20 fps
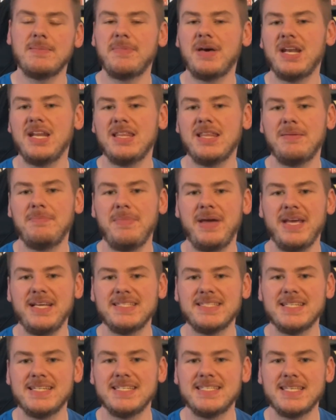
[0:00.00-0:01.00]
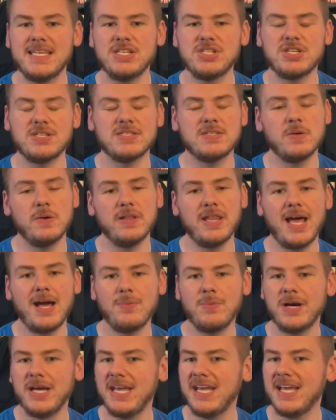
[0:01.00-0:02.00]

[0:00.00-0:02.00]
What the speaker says: that makes a decision. So in that way,